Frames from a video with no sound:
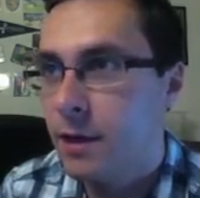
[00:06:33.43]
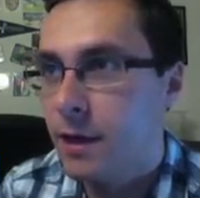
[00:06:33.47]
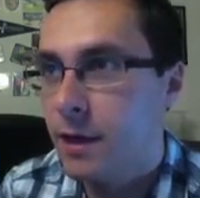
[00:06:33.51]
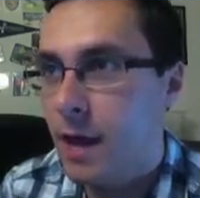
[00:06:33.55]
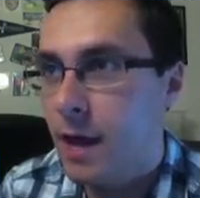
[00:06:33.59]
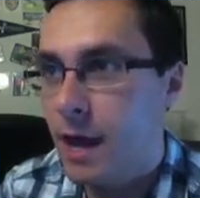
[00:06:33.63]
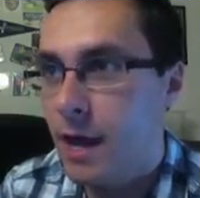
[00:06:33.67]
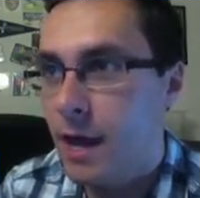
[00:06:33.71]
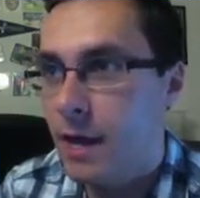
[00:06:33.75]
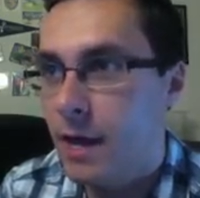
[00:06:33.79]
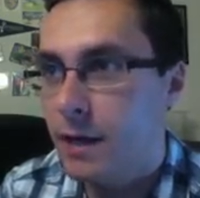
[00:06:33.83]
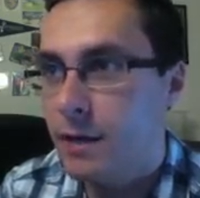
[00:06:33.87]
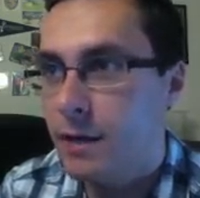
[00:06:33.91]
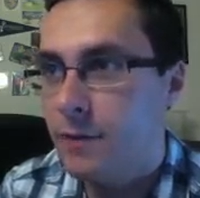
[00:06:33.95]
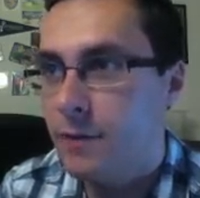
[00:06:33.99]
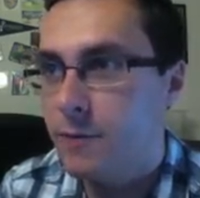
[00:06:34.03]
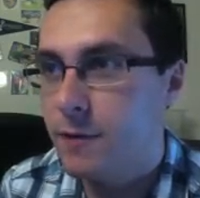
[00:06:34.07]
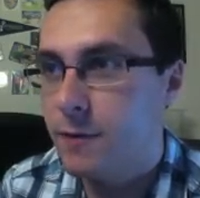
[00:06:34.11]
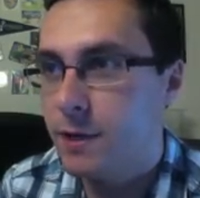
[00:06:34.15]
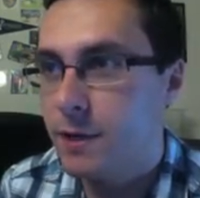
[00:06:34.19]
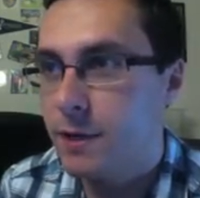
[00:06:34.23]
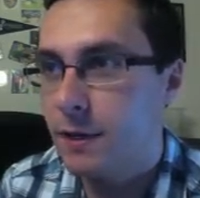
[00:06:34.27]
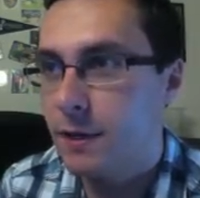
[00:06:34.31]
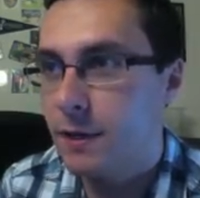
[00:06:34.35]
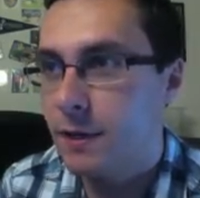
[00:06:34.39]
And if
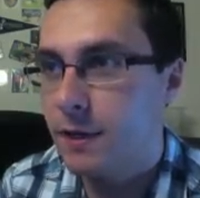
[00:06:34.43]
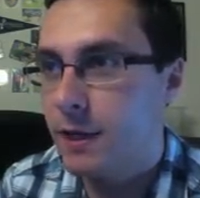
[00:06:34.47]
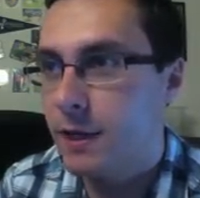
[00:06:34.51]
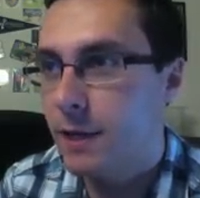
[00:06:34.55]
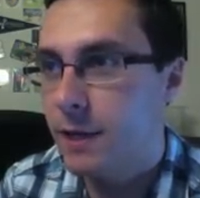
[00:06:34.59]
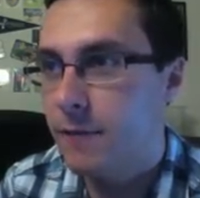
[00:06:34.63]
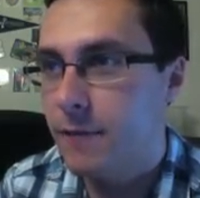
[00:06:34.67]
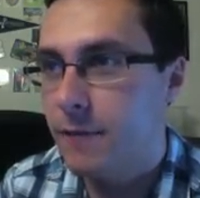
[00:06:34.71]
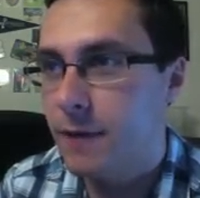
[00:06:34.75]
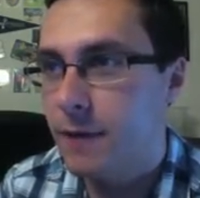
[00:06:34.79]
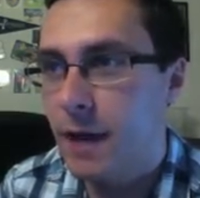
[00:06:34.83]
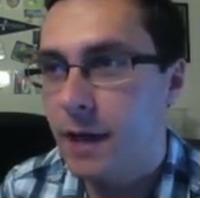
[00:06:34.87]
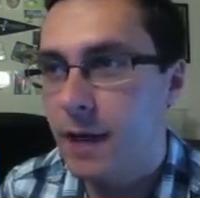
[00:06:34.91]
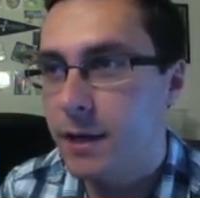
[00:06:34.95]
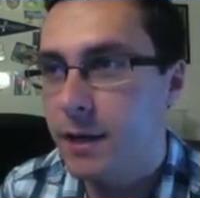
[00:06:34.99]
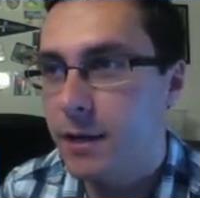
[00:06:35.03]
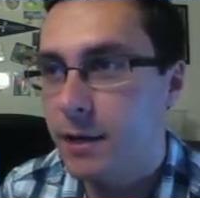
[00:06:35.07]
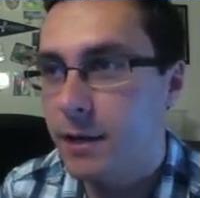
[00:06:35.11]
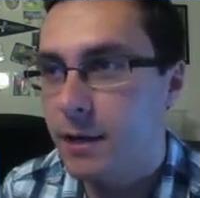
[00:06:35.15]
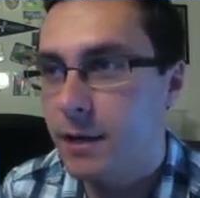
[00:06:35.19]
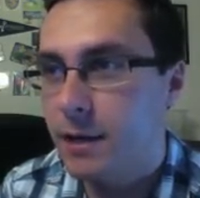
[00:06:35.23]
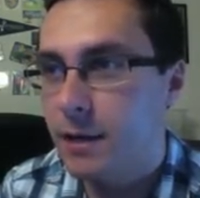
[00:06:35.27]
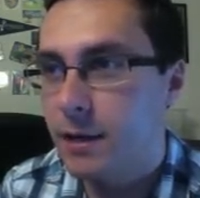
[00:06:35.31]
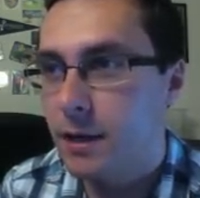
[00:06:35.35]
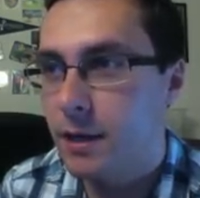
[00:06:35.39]
you collect enough of that, you
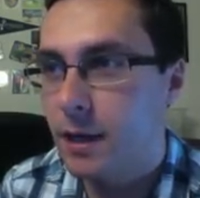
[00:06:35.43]
could